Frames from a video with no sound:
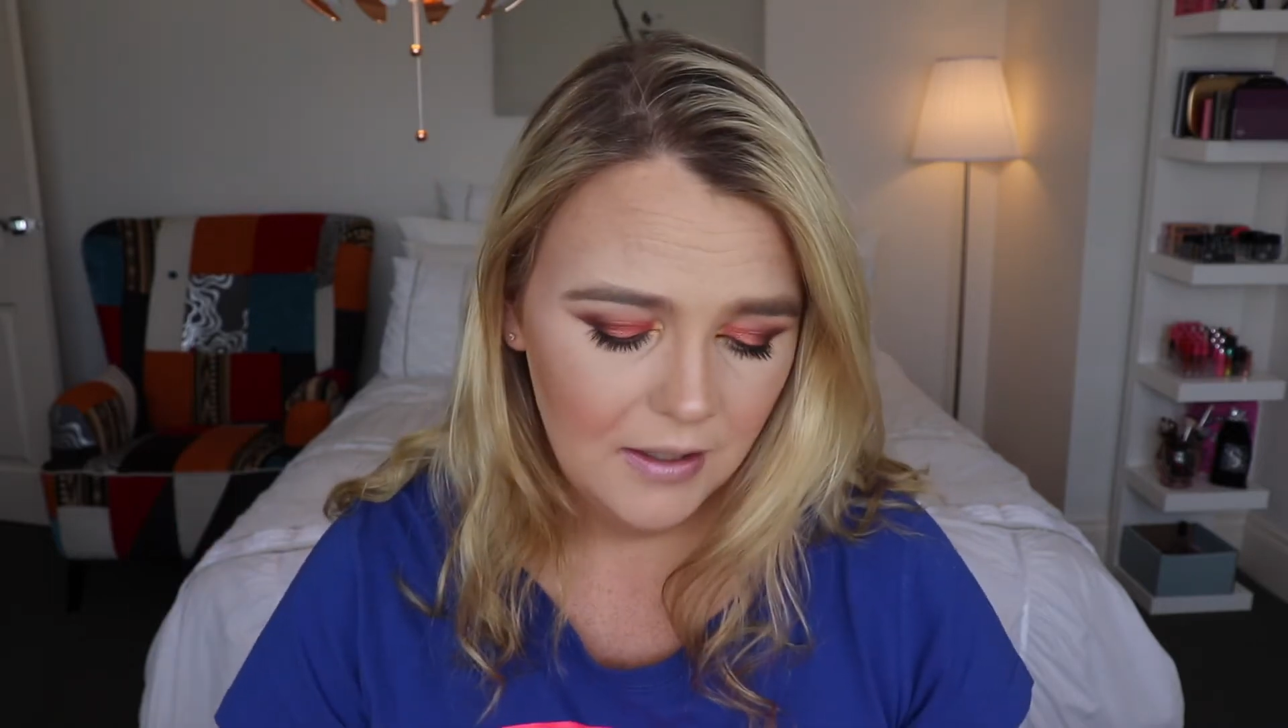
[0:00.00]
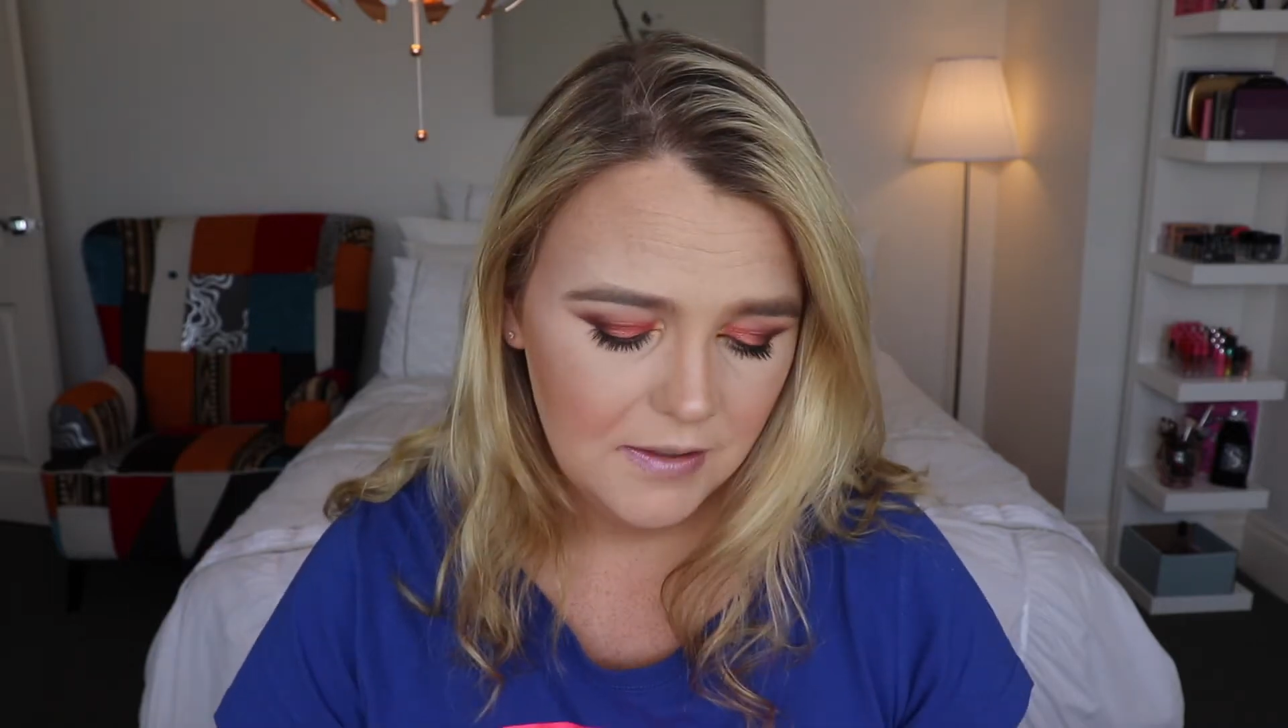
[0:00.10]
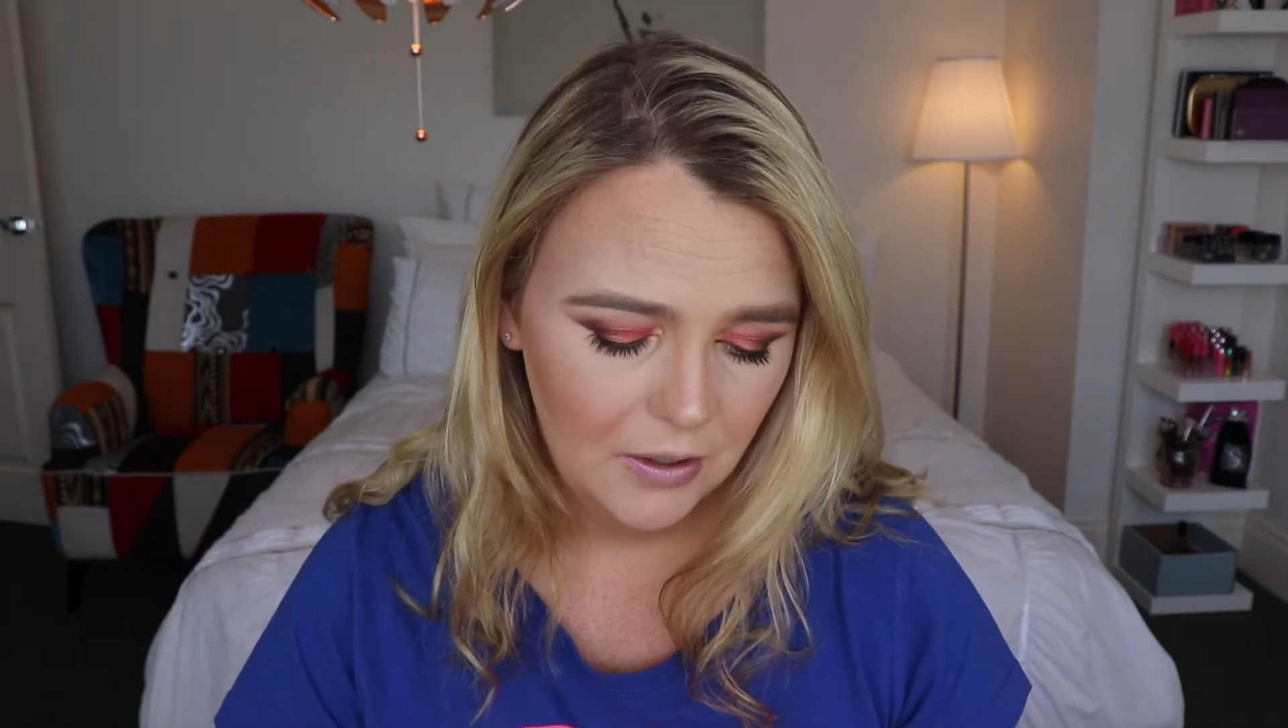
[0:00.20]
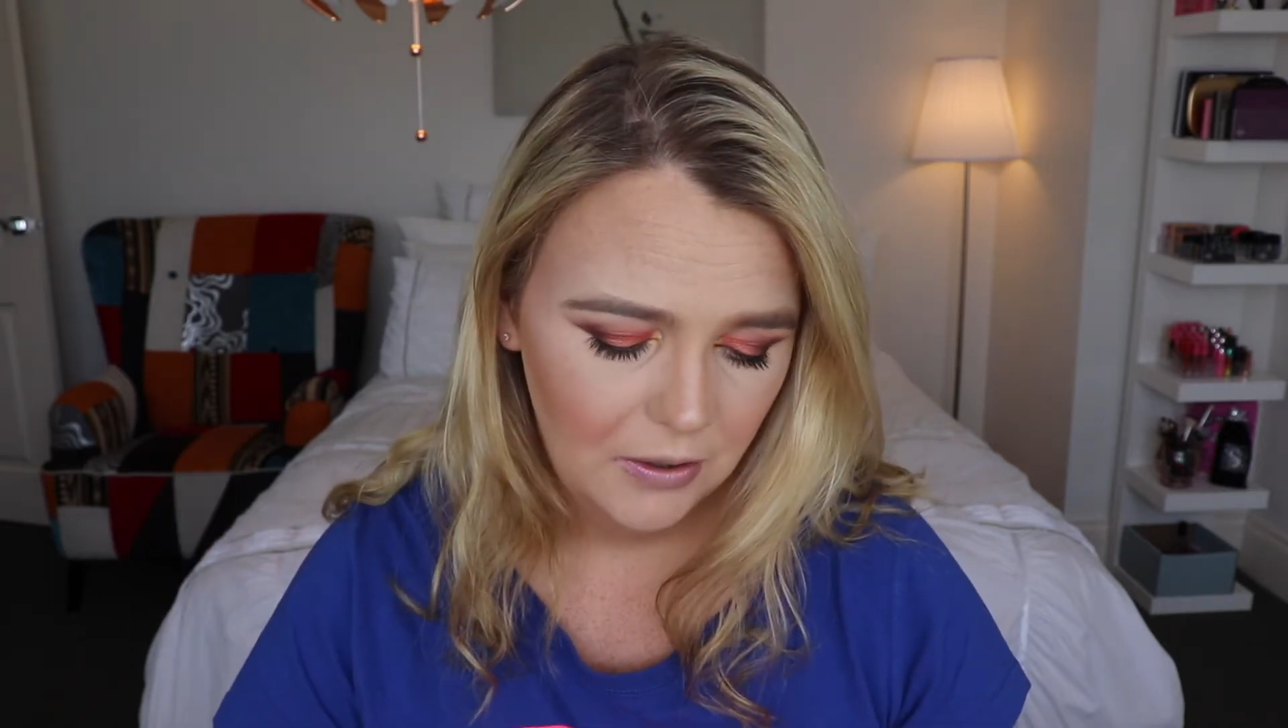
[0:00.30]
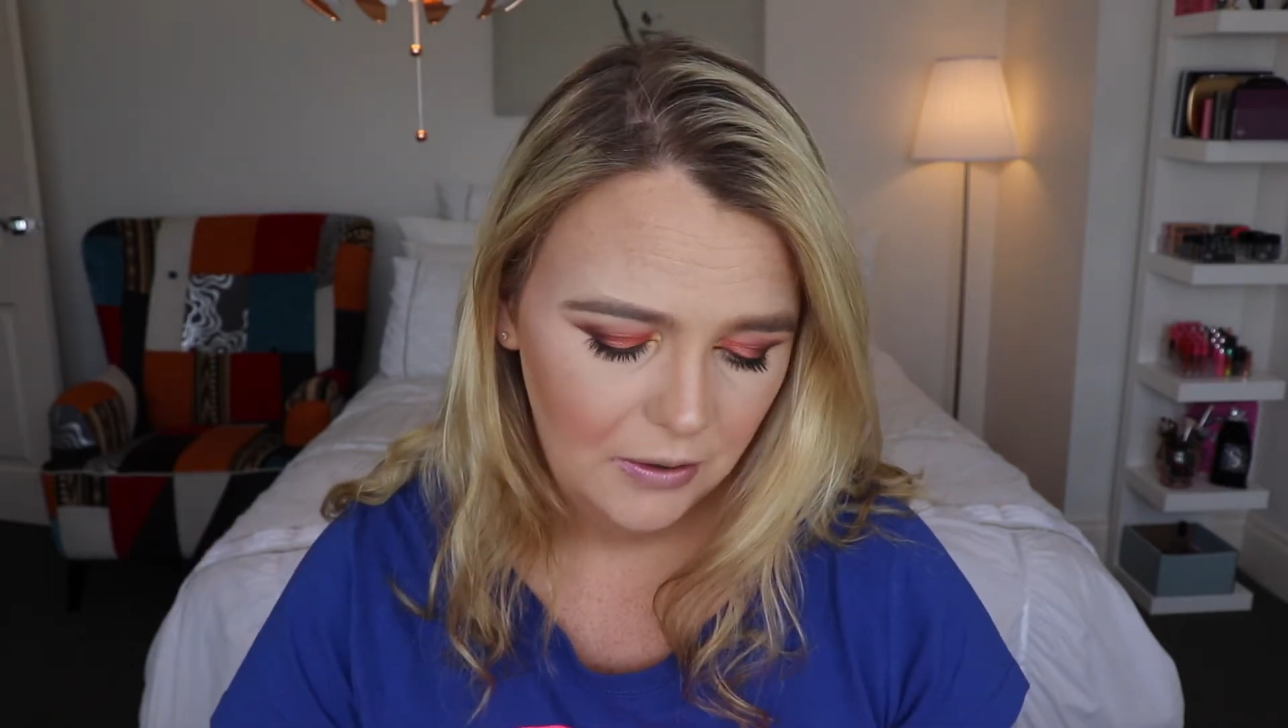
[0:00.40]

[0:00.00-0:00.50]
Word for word: So,